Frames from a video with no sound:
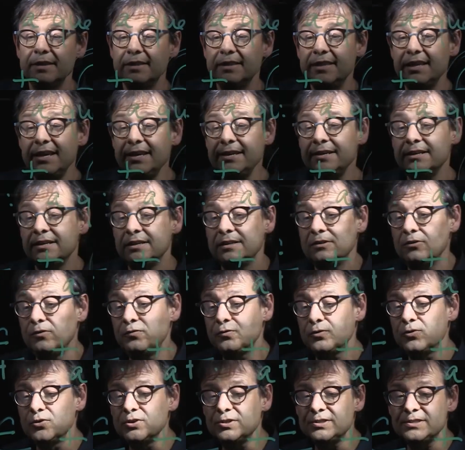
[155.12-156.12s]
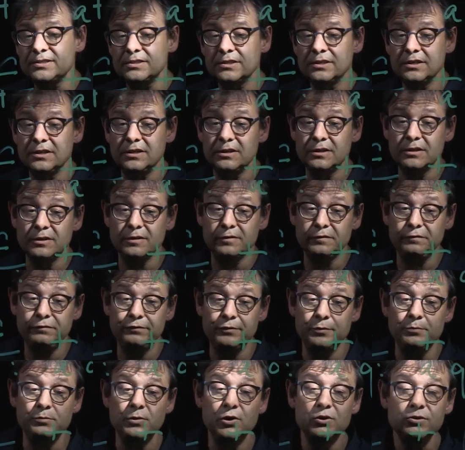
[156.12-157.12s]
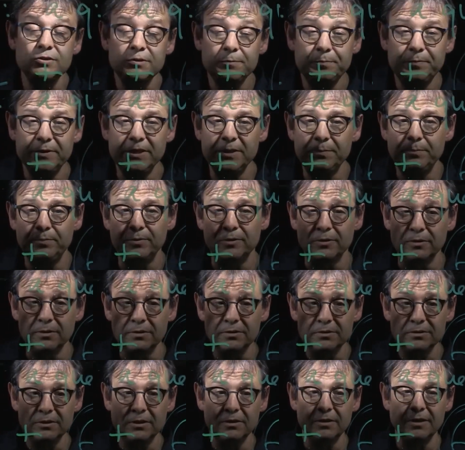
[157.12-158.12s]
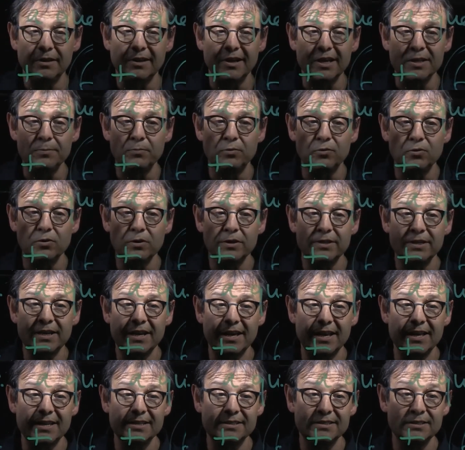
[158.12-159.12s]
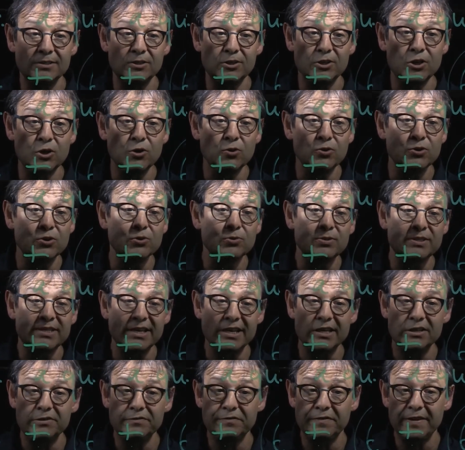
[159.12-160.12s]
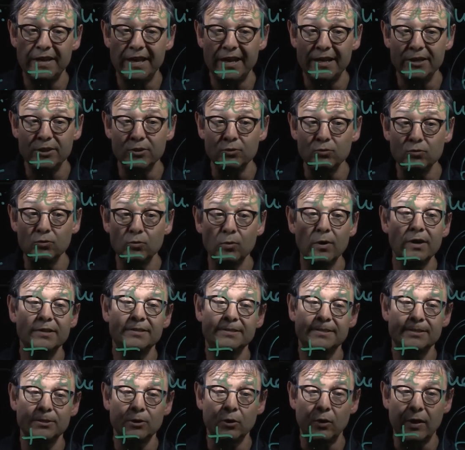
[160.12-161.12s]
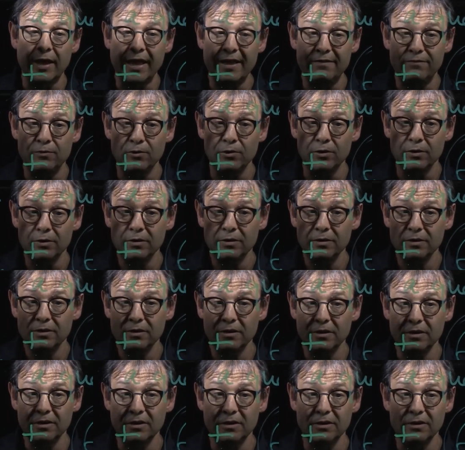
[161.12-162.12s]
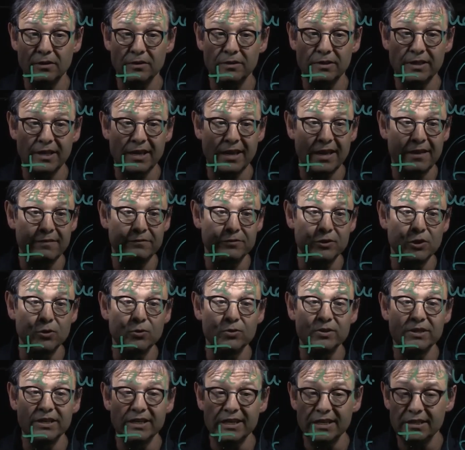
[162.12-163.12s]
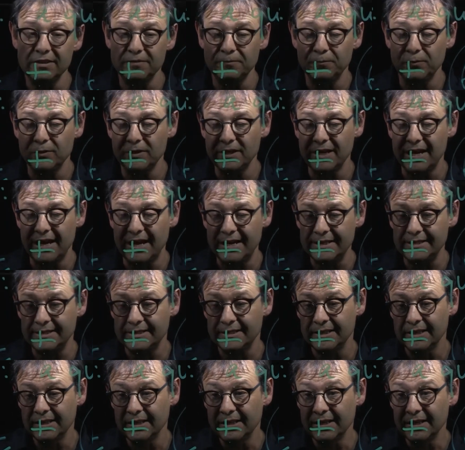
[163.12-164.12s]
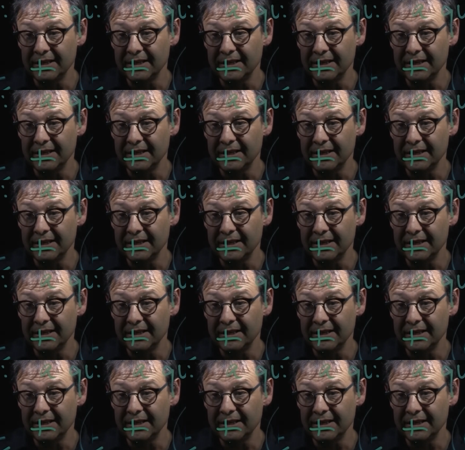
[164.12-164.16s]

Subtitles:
Then, of course, for most people, a light board has no usage value whatsoever. They have no needs for that.